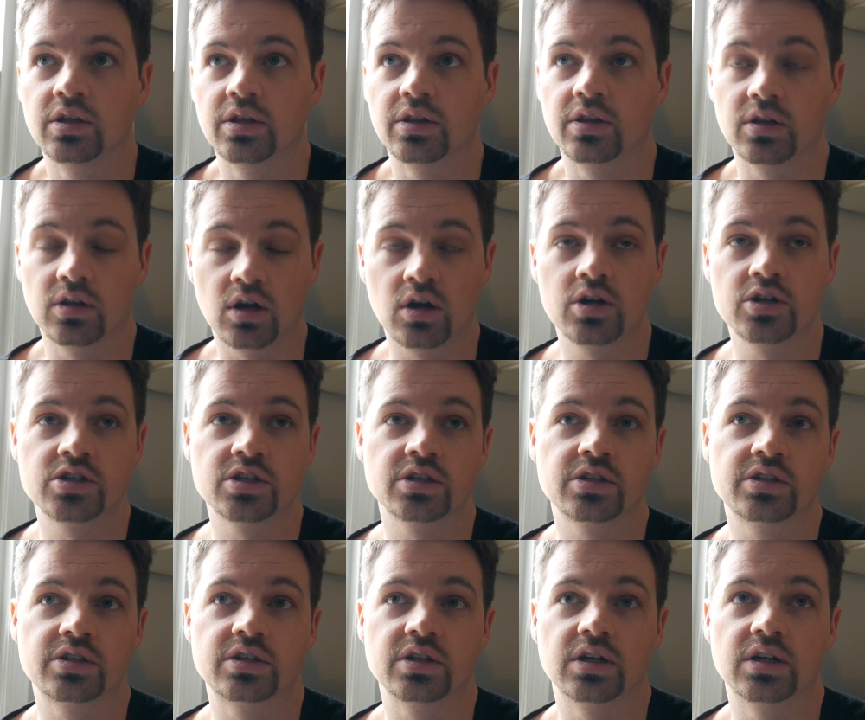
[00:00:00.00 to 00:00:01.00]

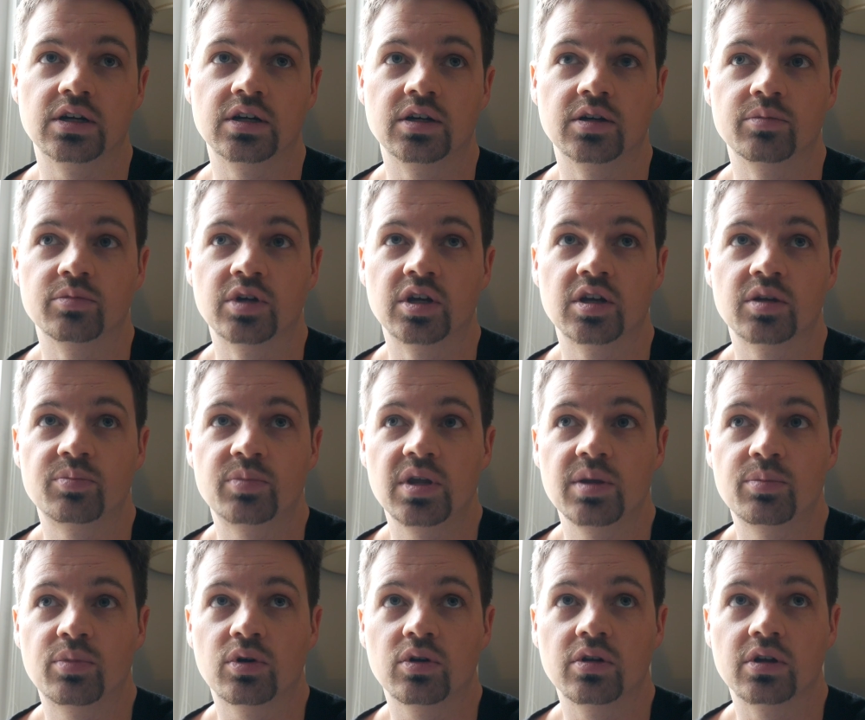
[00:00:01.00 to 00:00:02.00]
largest
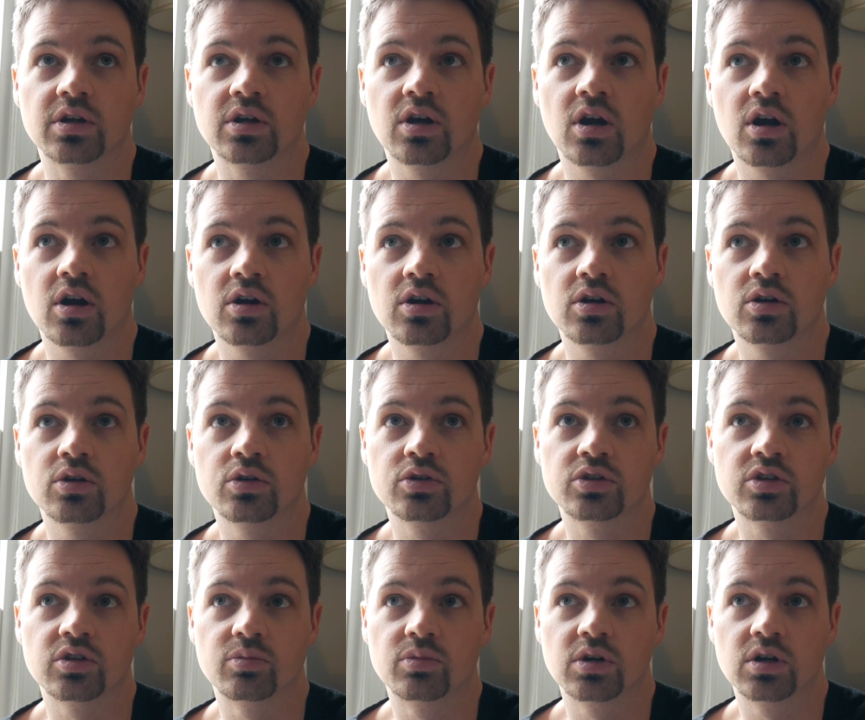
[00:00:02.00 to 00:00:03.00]
people and cargo
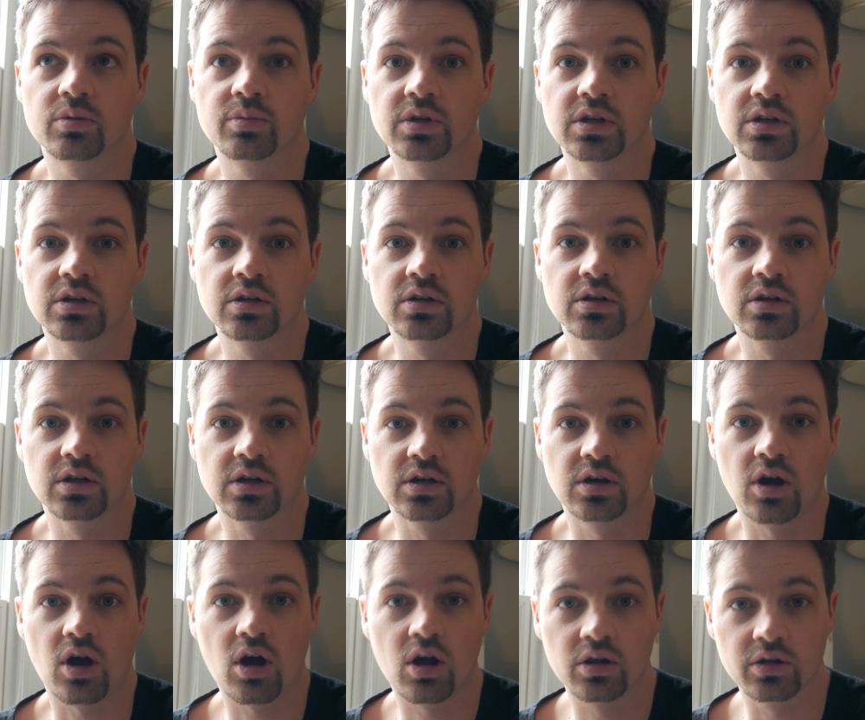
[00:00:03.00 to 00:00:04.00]
suburban
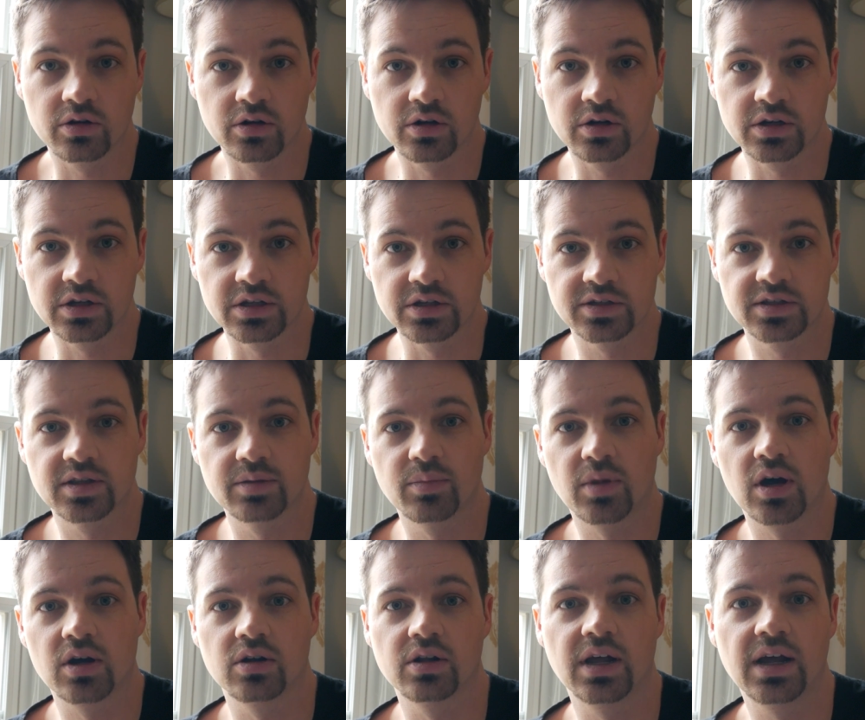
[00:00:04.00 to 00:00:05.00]
hauler is the
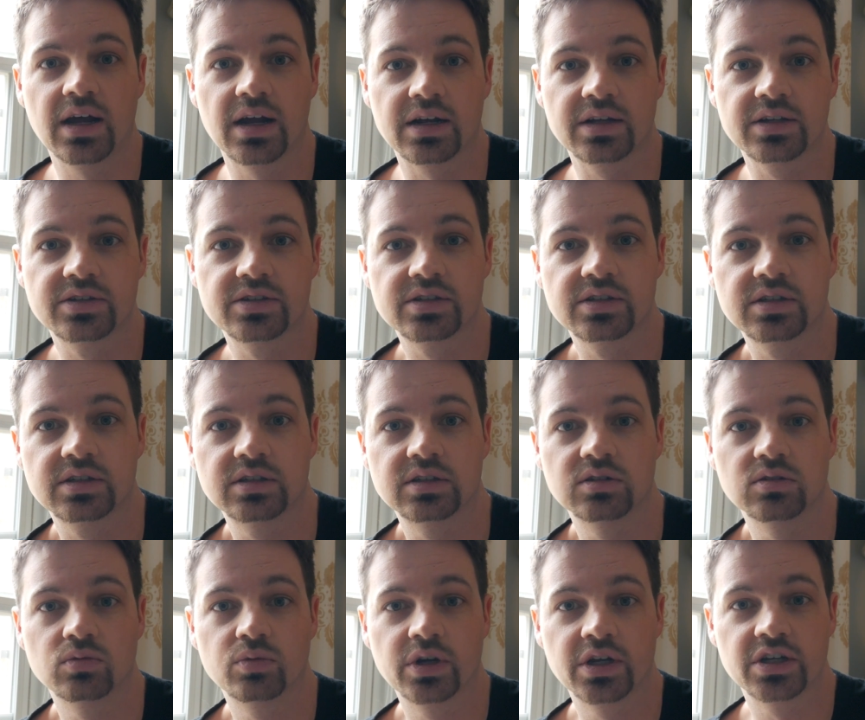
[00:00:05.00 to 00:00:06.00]
Model X,
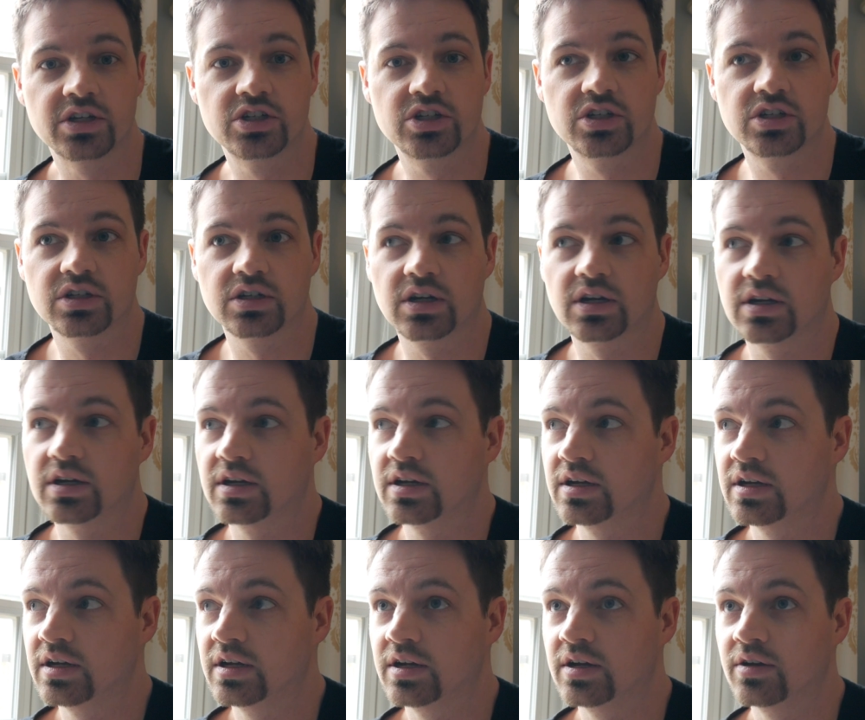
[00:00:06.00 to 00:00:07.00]
which
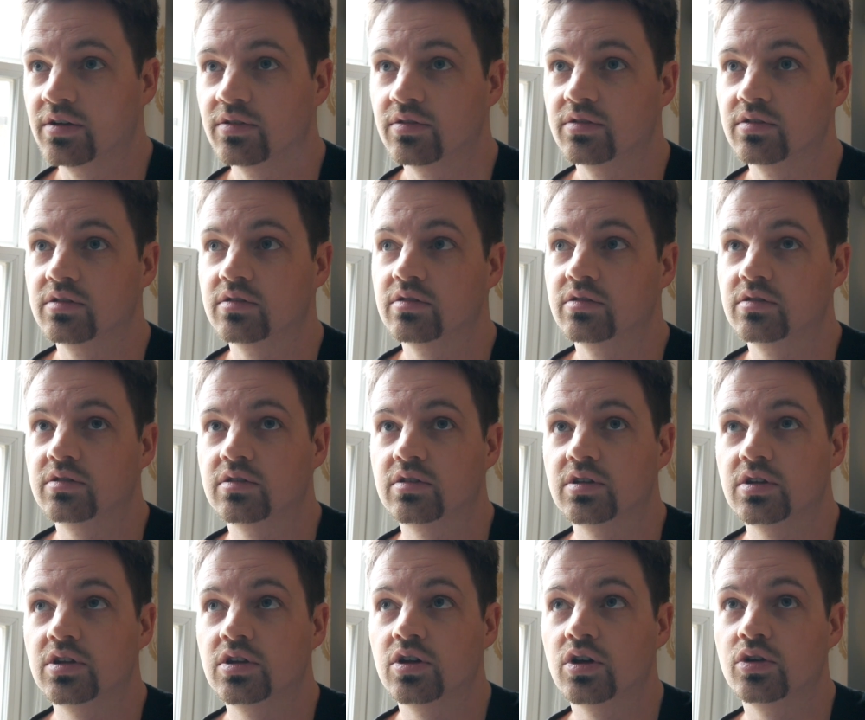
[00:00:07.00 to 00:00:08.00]

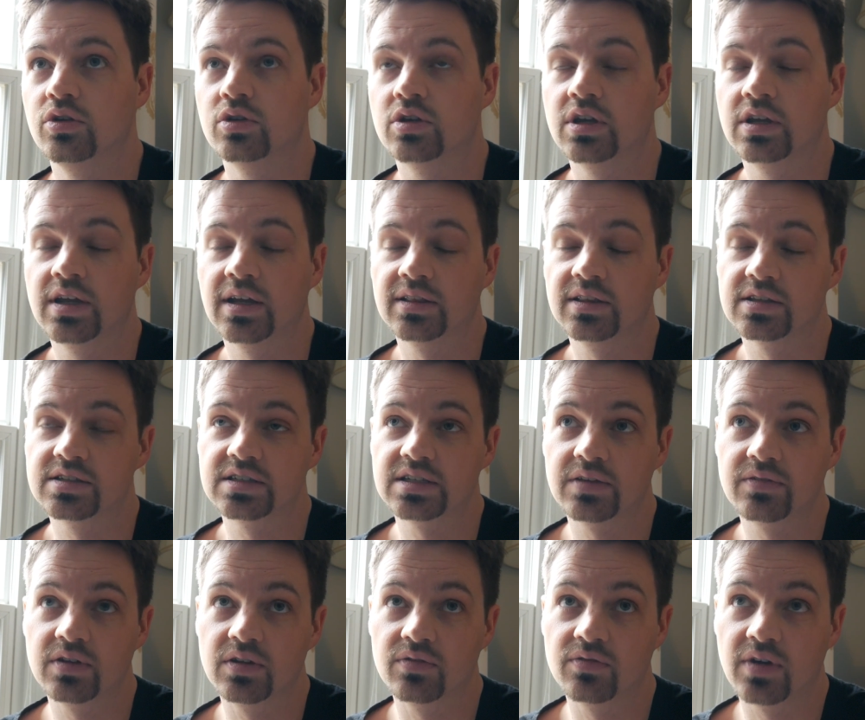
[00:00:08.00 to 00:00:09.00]
you can get the
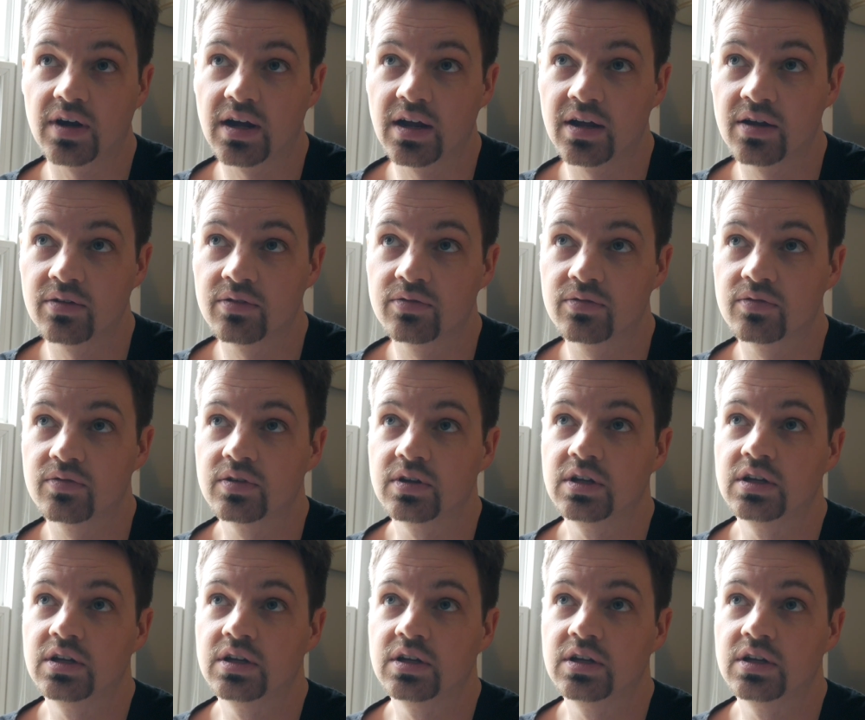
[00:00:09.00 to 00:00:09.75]
75